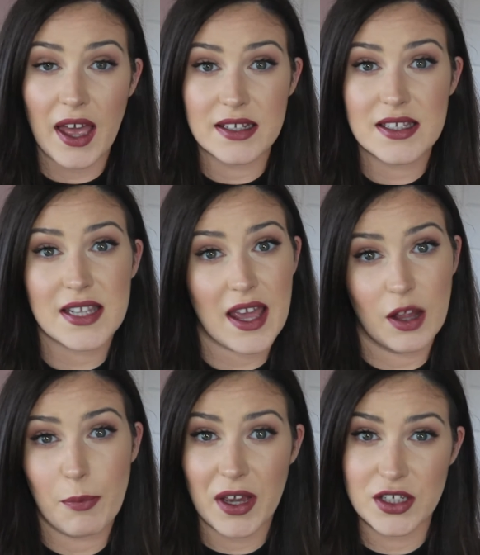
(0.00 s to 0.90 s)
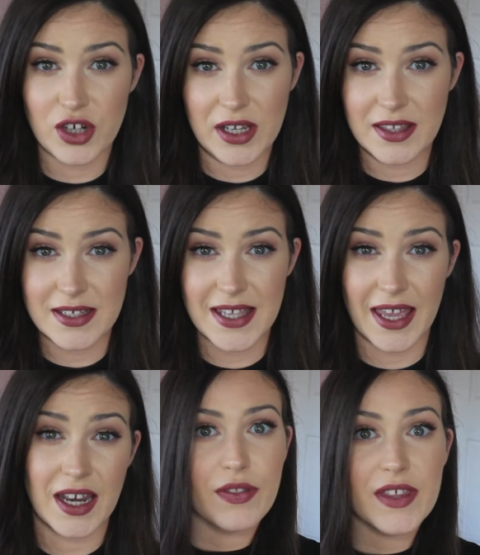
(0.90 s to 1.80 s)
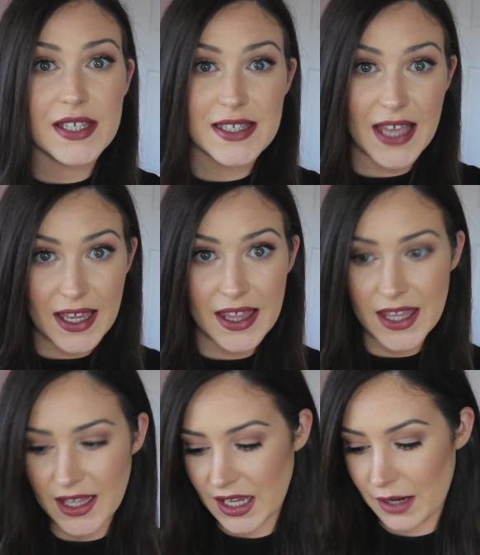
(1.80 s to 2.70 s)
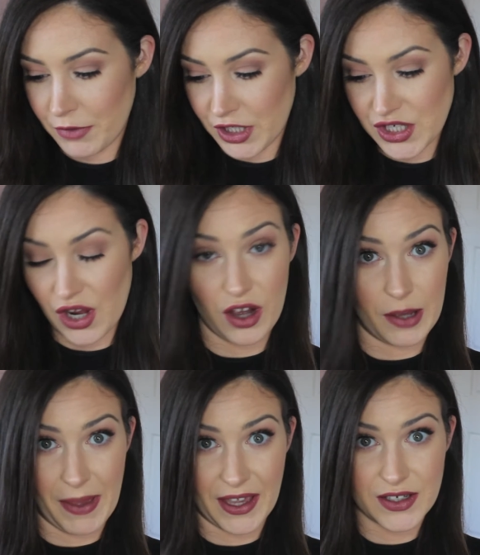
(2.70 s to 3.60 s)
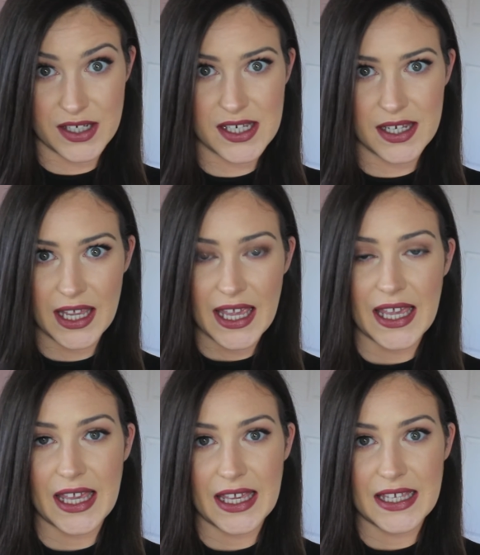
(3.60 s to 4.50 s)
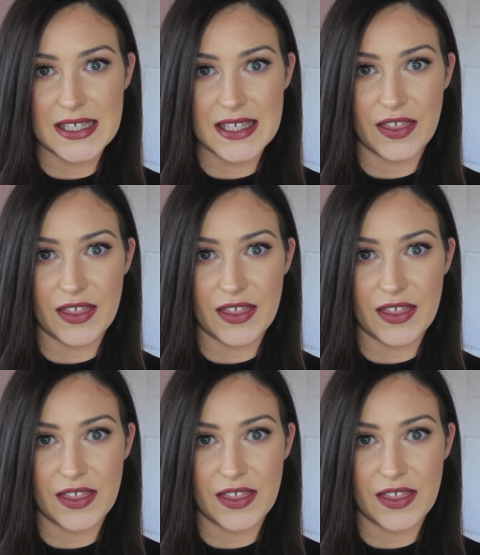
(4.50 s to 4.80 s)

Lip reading: and to help hydrate the skin. The second thing that I'm going to talk about is